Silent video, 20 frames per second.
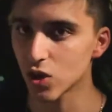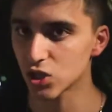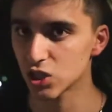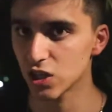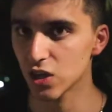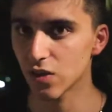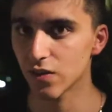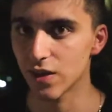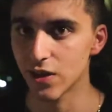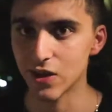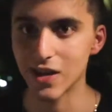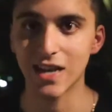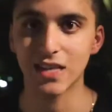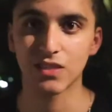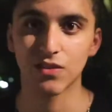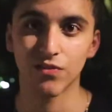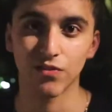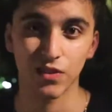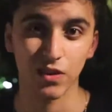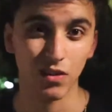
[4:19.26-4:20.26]
questionnaire that you
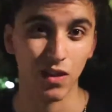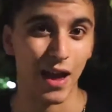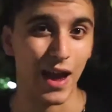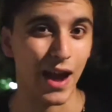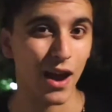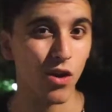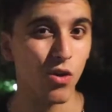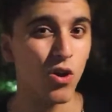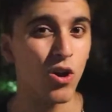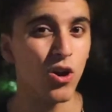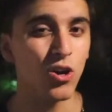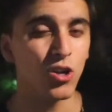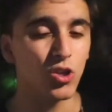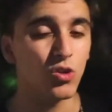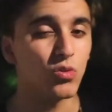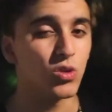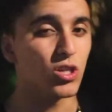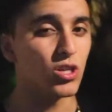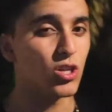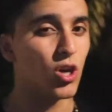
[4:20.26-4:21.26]
guys fill out,
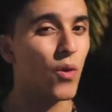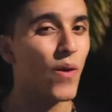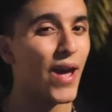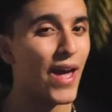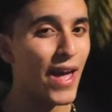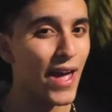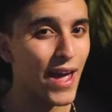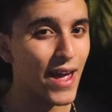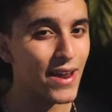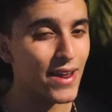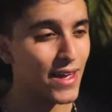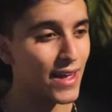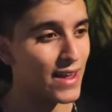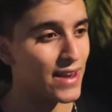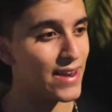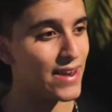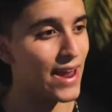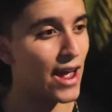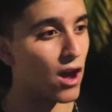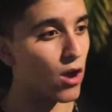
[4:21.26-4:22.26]
you can go ahead
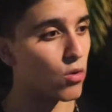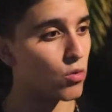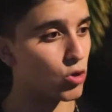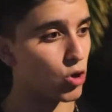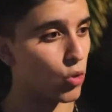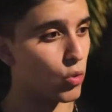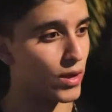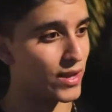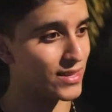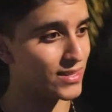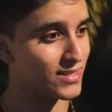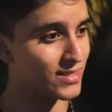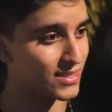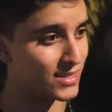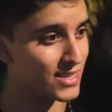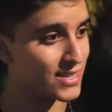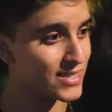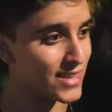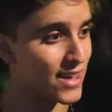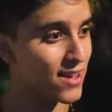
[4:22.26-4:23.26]
and now go in
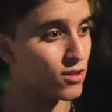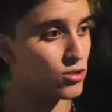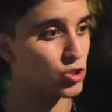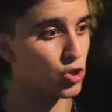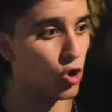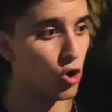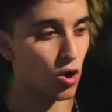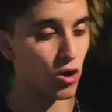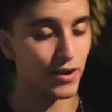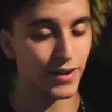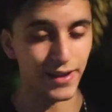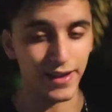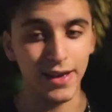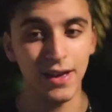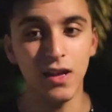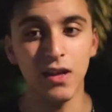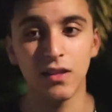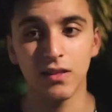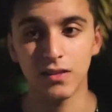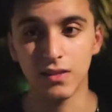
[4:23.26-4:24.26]
detail target
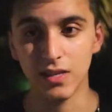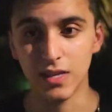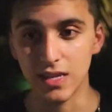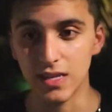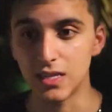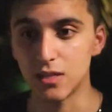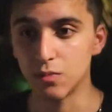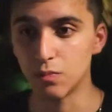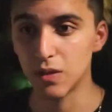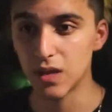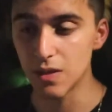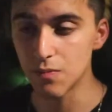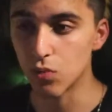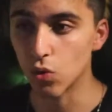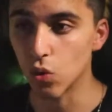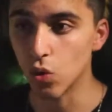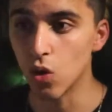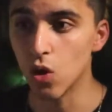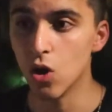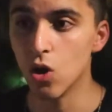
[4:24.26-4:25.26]
these
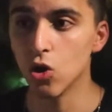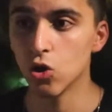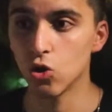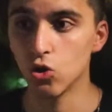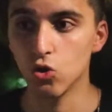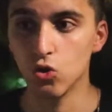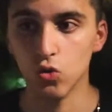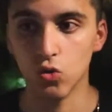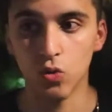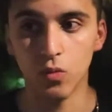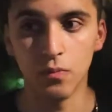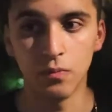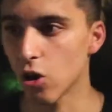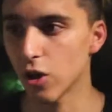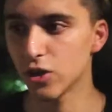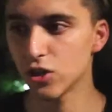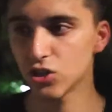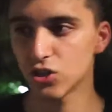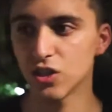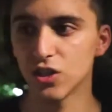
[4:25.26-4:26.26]
people who
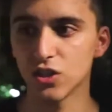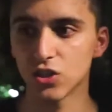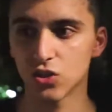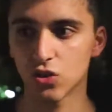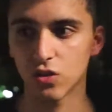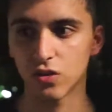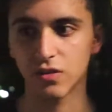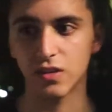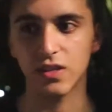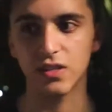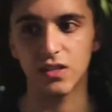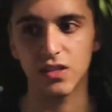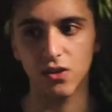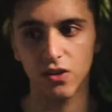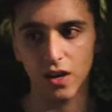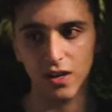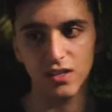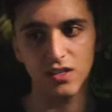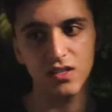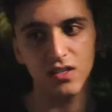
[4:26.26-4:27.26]
are interested in certain things in
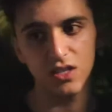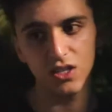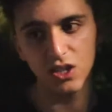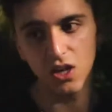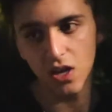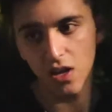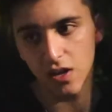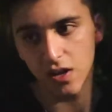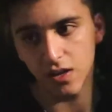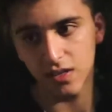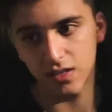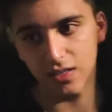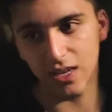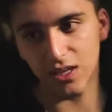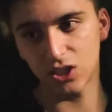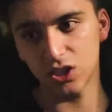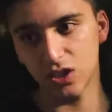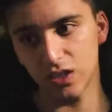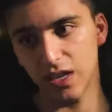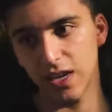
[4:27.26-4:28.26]
your guys' niche.
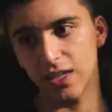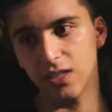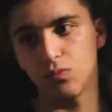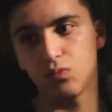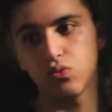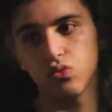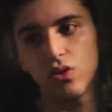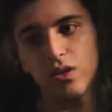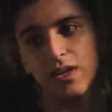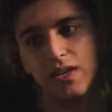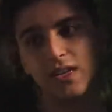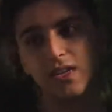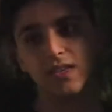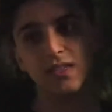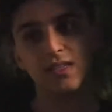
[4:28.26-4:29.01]
Essentially, it's pretty